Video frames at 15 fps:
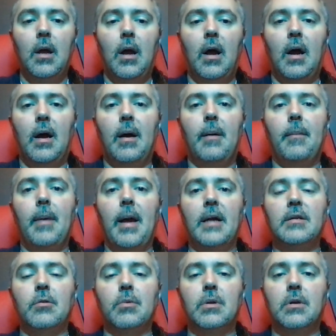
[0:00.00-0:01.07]
As
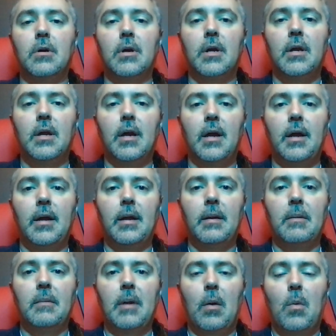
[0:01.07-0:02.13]
it was cooking, I
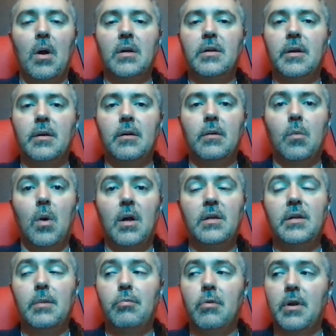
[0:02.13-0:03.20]
watched
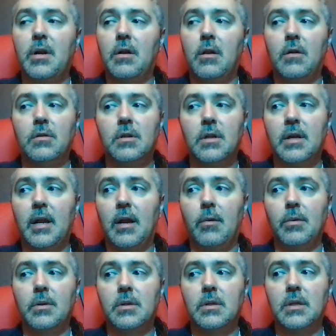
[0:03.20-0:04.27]
it pretty closely, and I
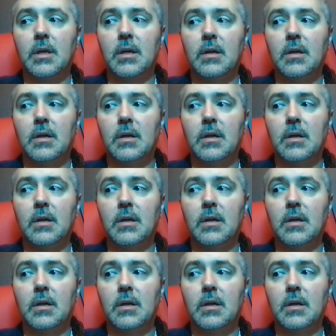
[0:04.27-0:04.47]
was